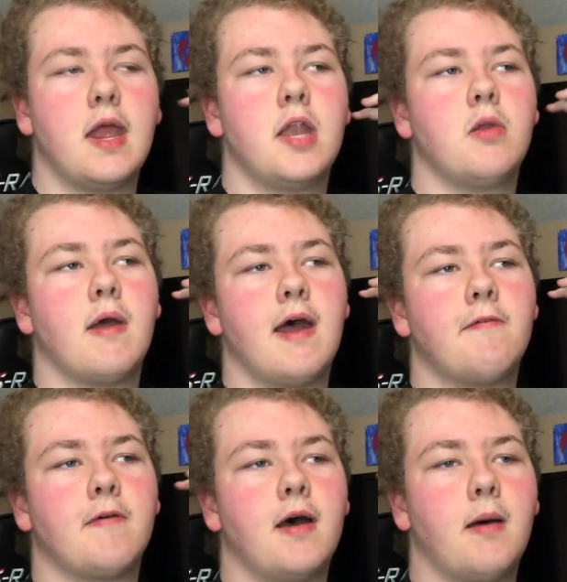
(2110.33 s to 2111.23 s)
and you
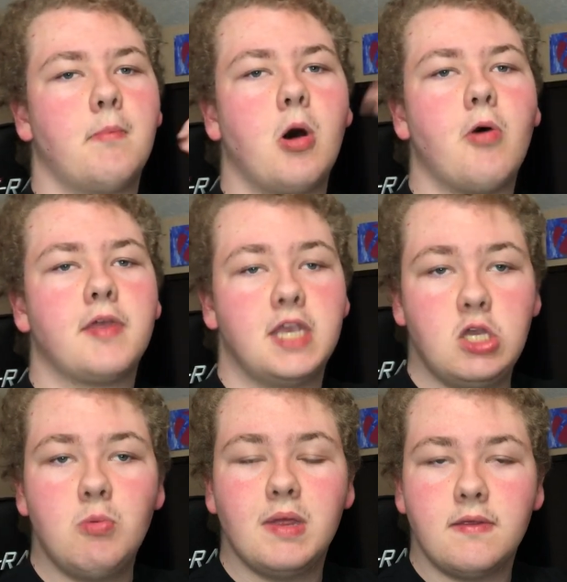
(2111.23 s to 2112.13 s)
have all the
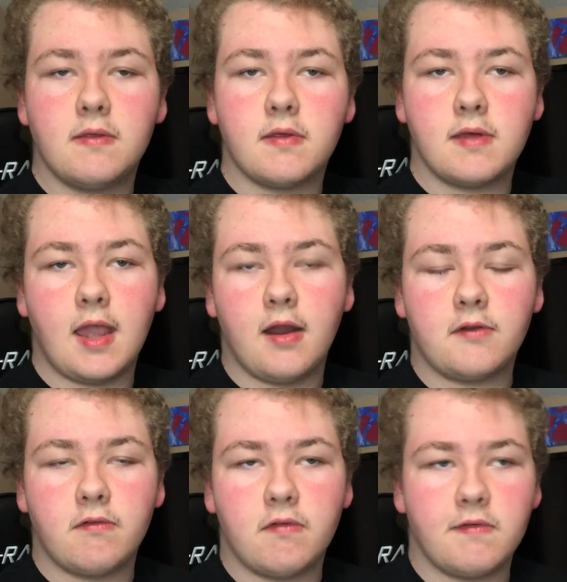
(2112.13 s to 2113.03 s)
humans,
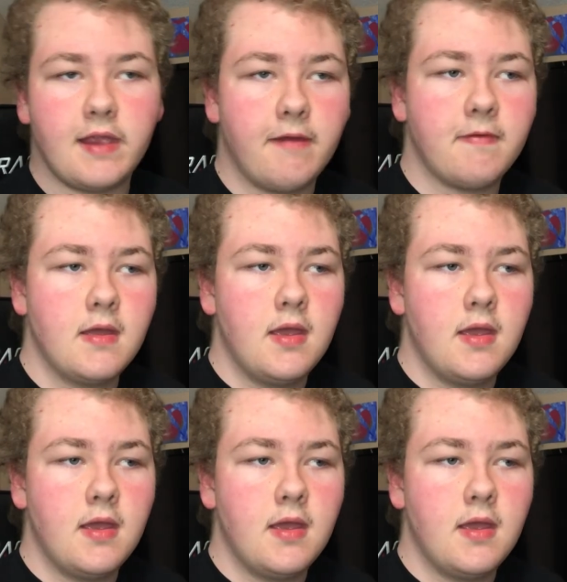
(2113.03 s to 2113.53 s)
characters and stuff.